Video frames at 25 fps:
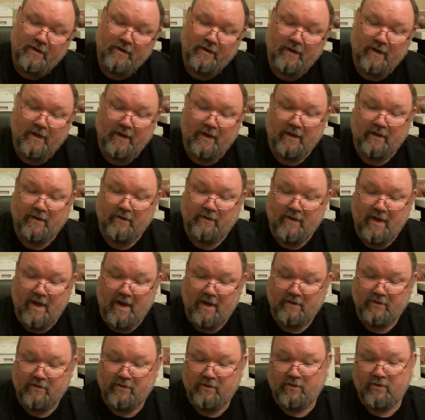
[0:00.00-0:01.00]
and
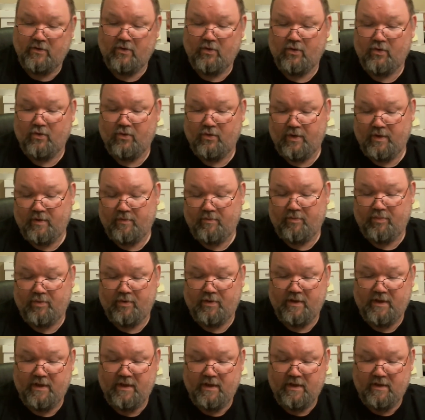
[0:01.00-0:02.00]
that story
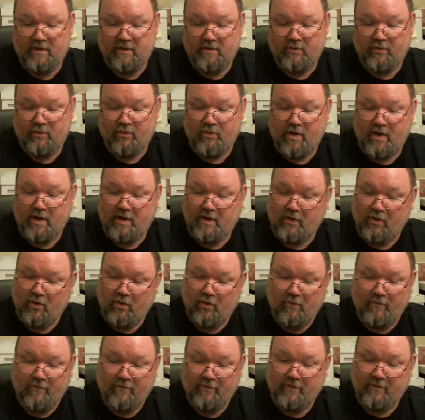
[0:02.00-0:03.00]
bleeds right
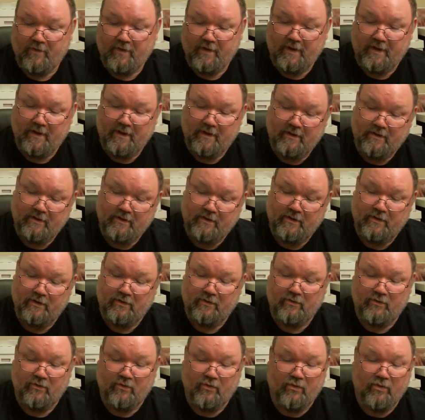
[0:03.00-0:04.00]
over
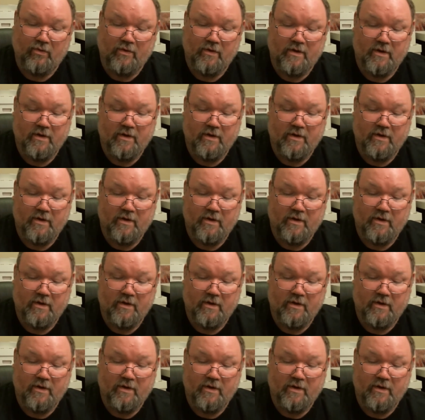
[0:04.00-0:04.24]
into